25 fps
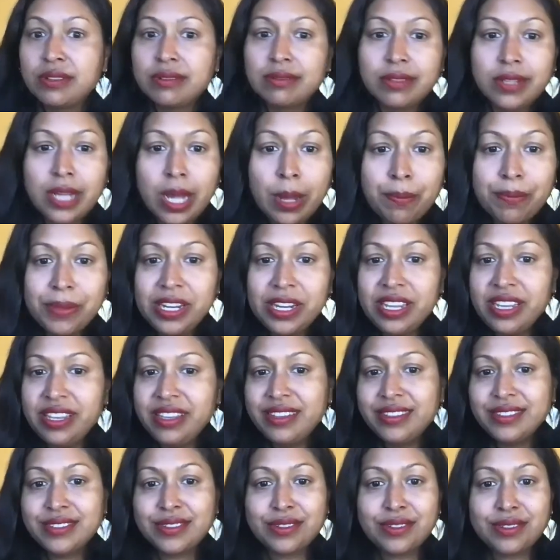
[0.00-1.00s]

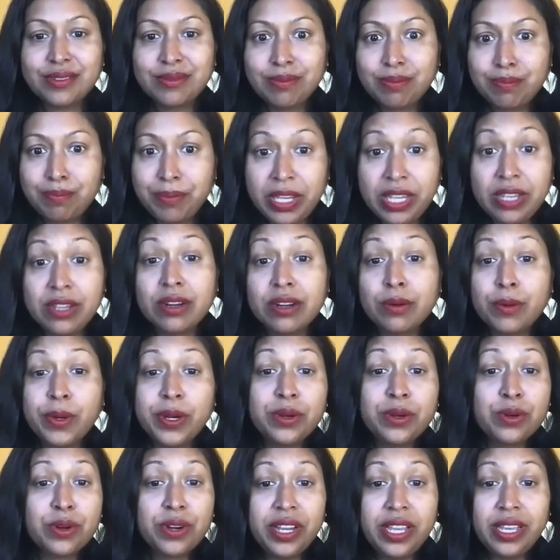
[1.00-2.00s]
companies, or being
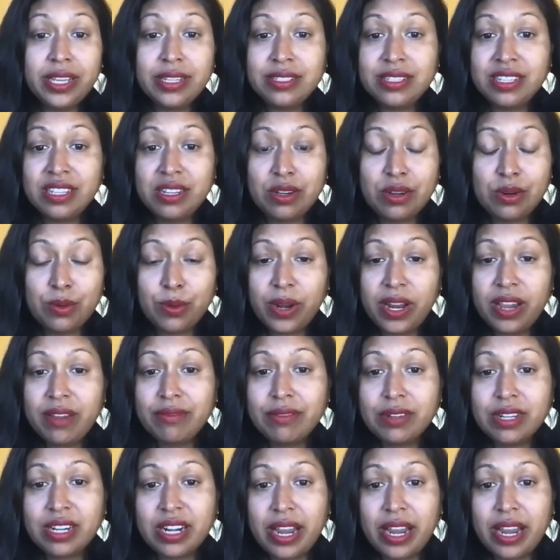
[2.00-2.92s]
career-oriented or whatever.